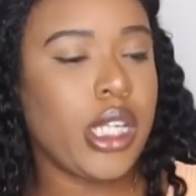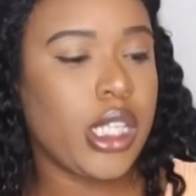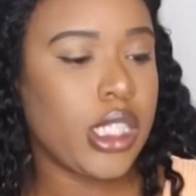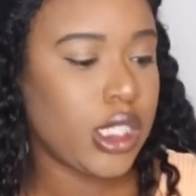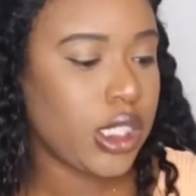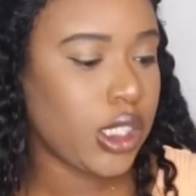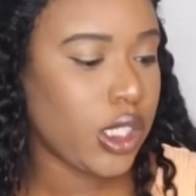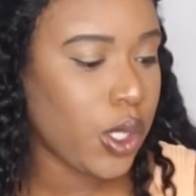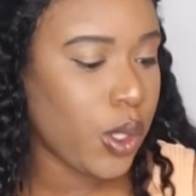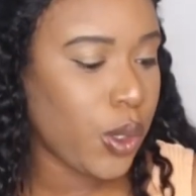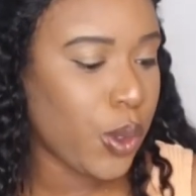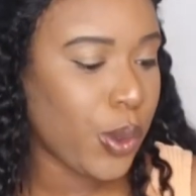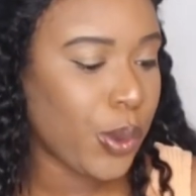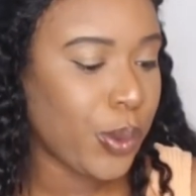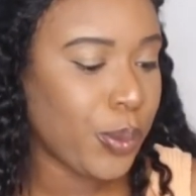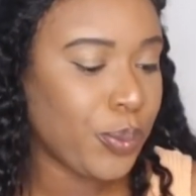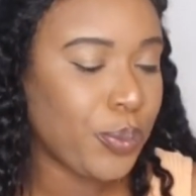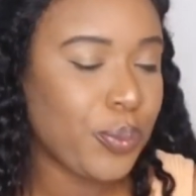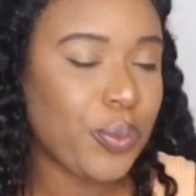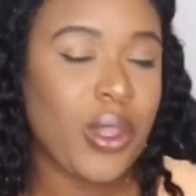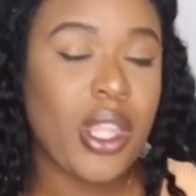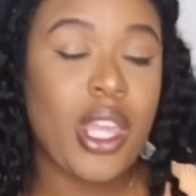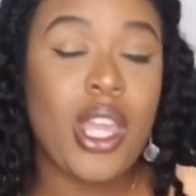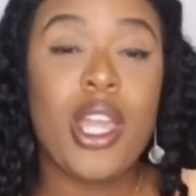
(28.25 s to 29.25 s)
So
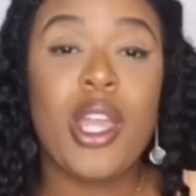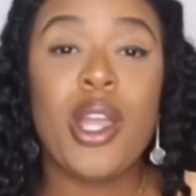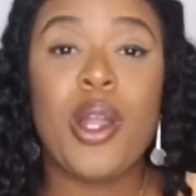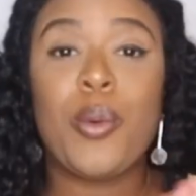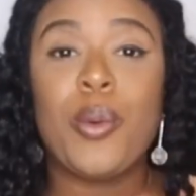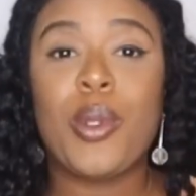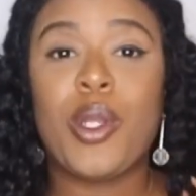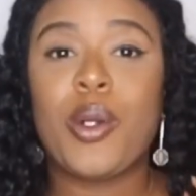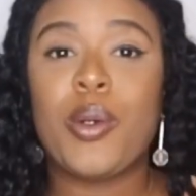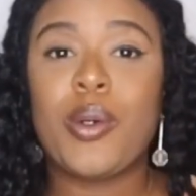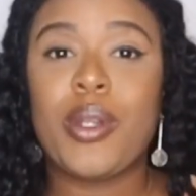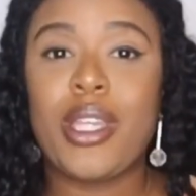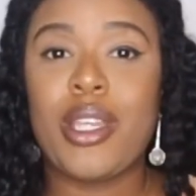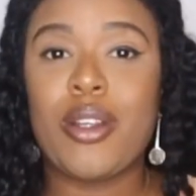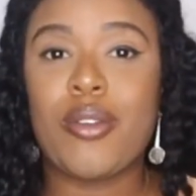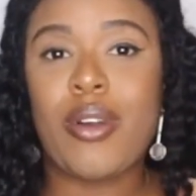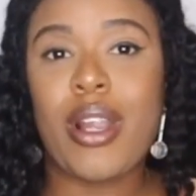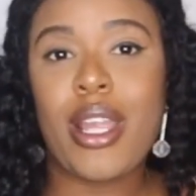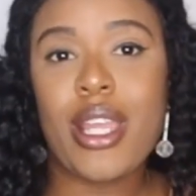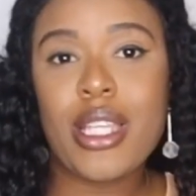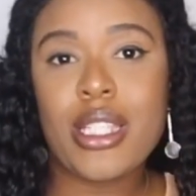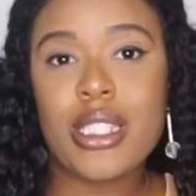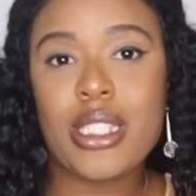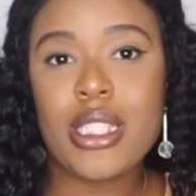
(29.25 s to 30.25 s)
we're gonna get
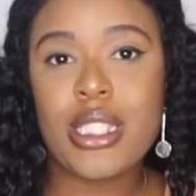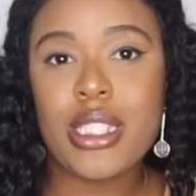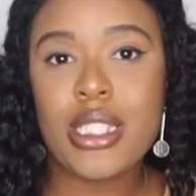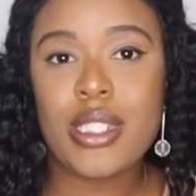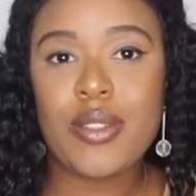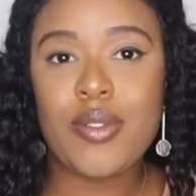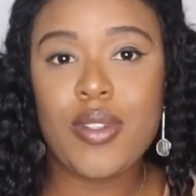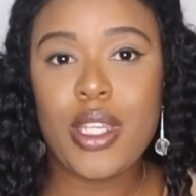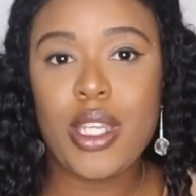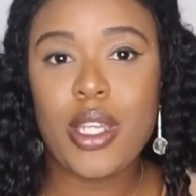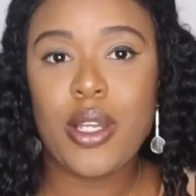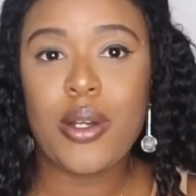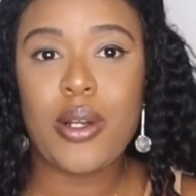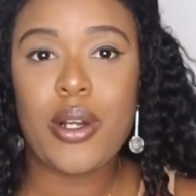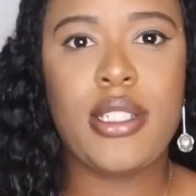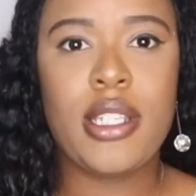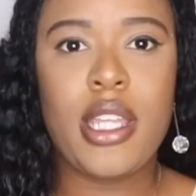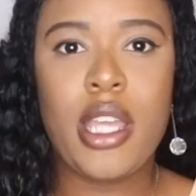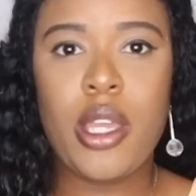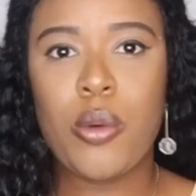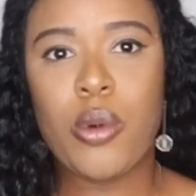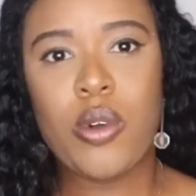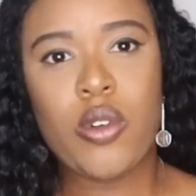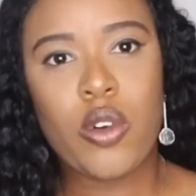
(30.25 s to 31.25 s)
right into this video.
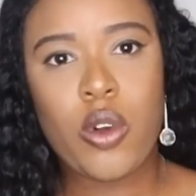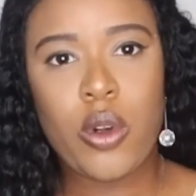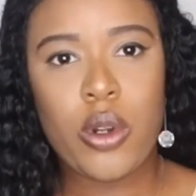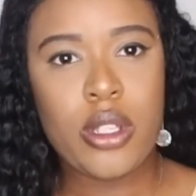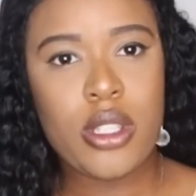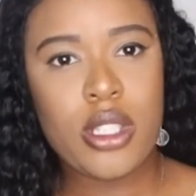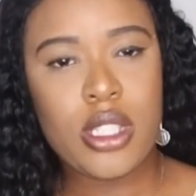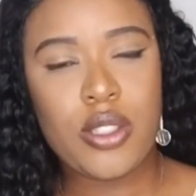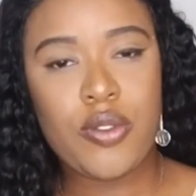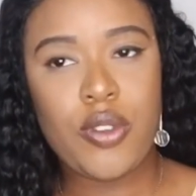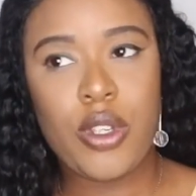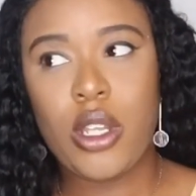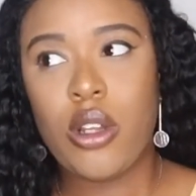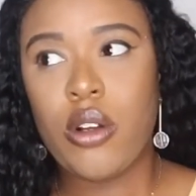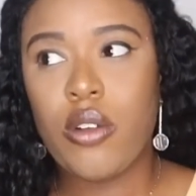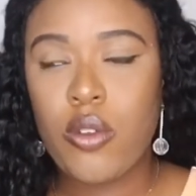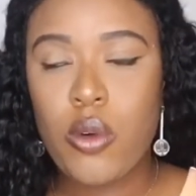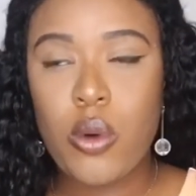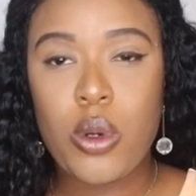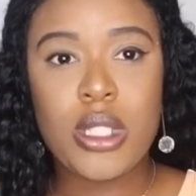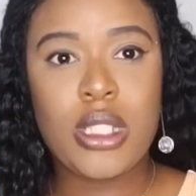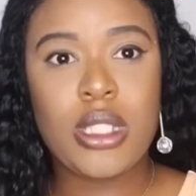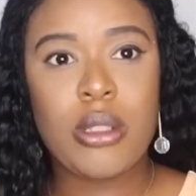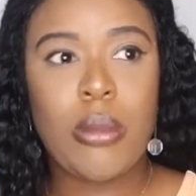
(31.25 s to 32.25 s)
Today we're recording this video, of
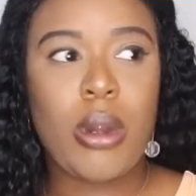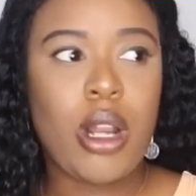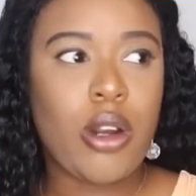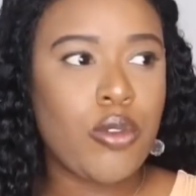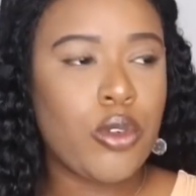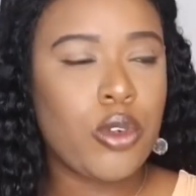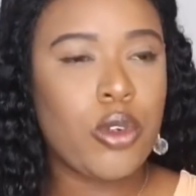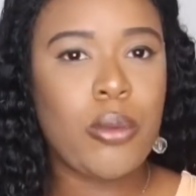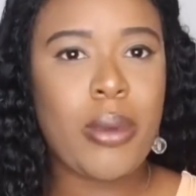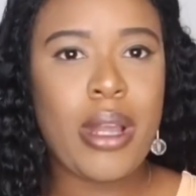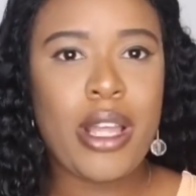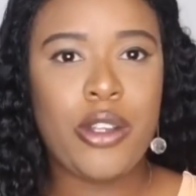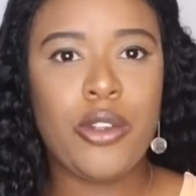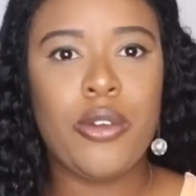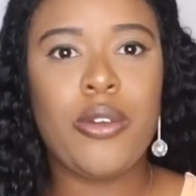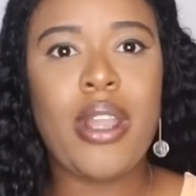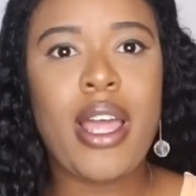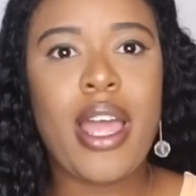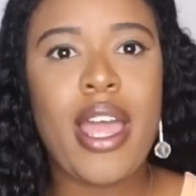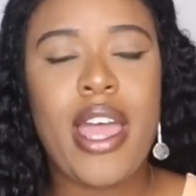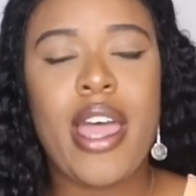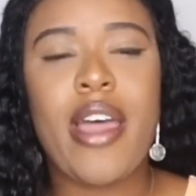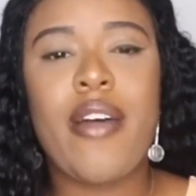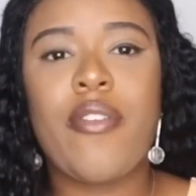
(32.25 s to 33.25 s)
course, in my room. I do
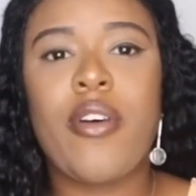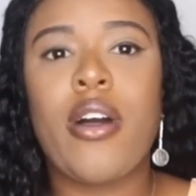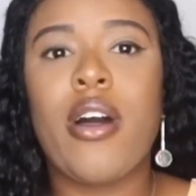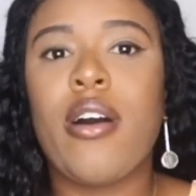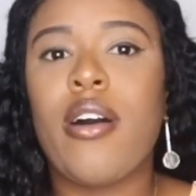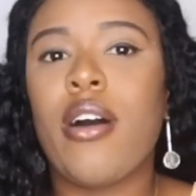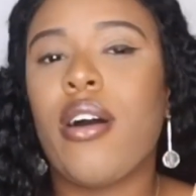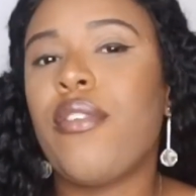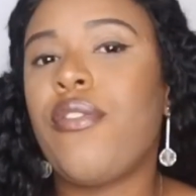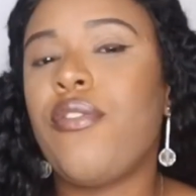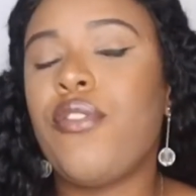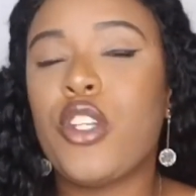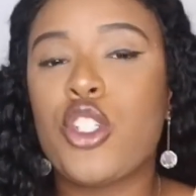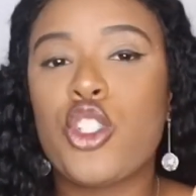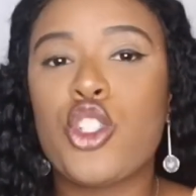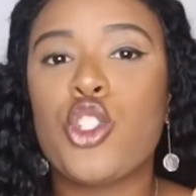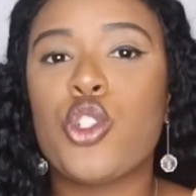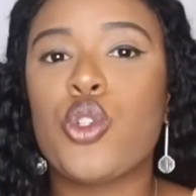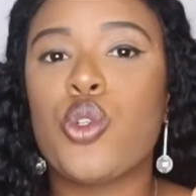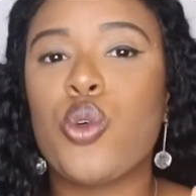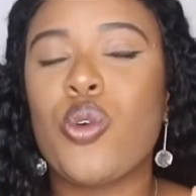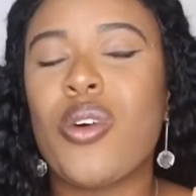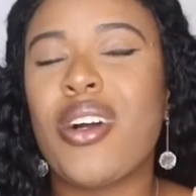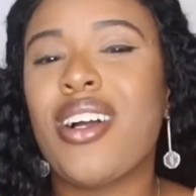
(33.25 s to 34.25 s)
not have an
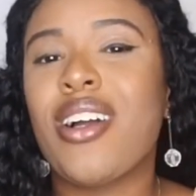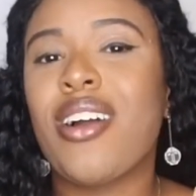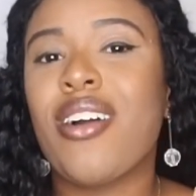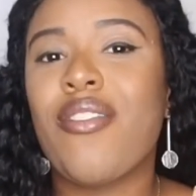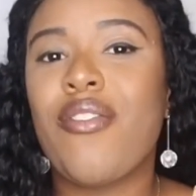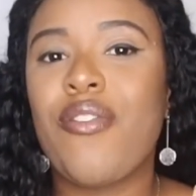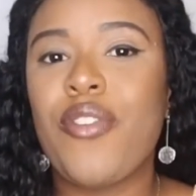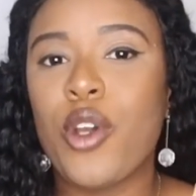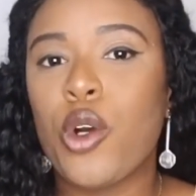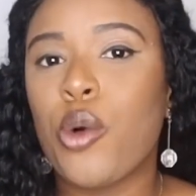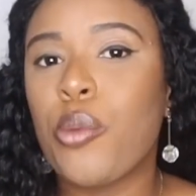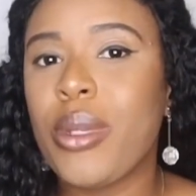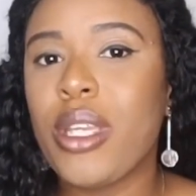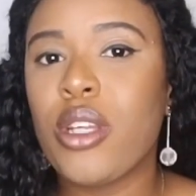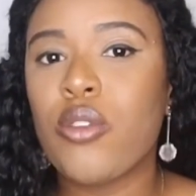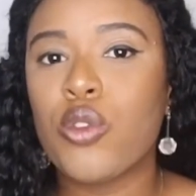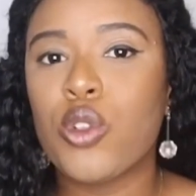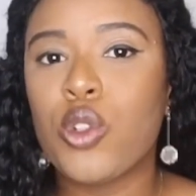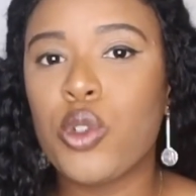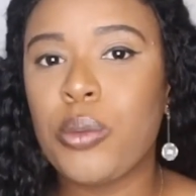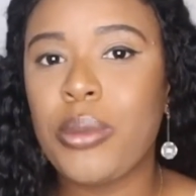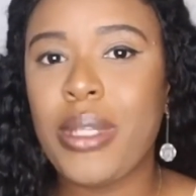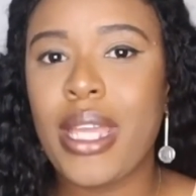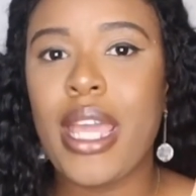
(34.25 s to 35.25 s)
official filming
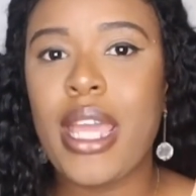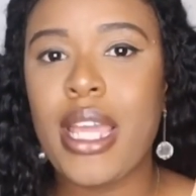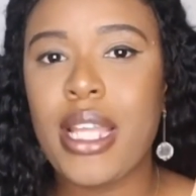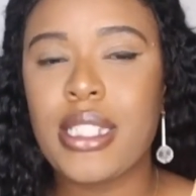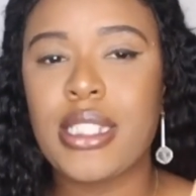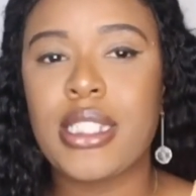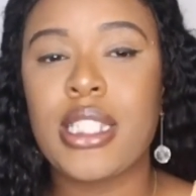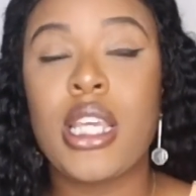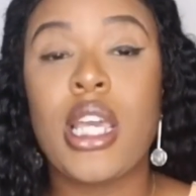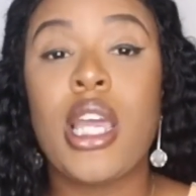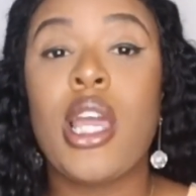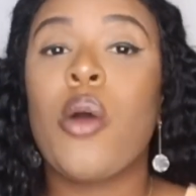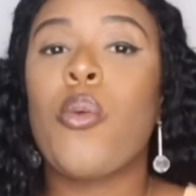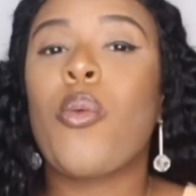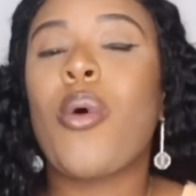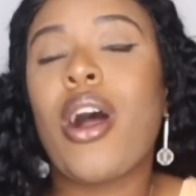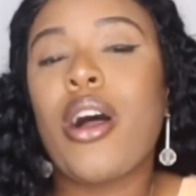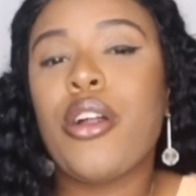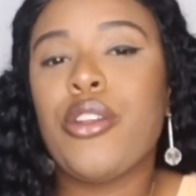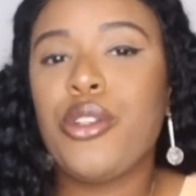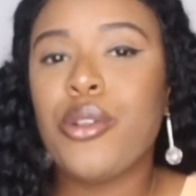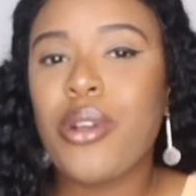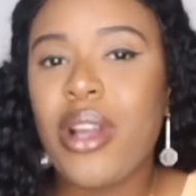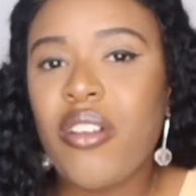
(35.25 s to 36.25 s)
room yet. Well, I
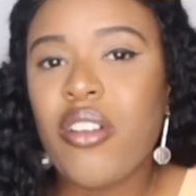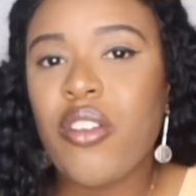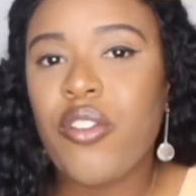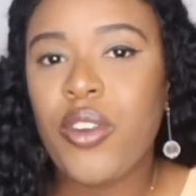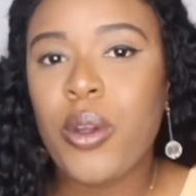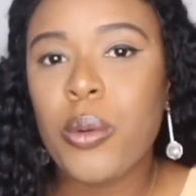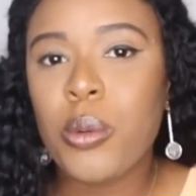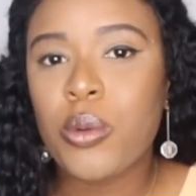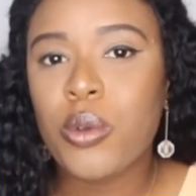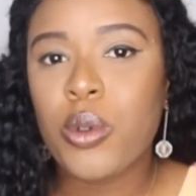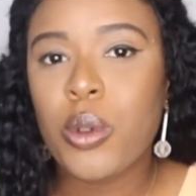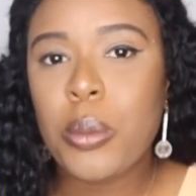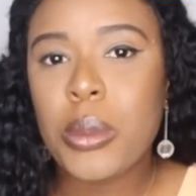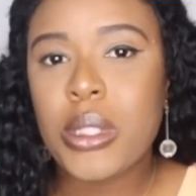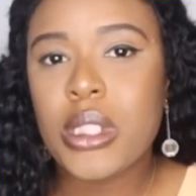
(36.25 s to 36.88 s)
do have a filming room.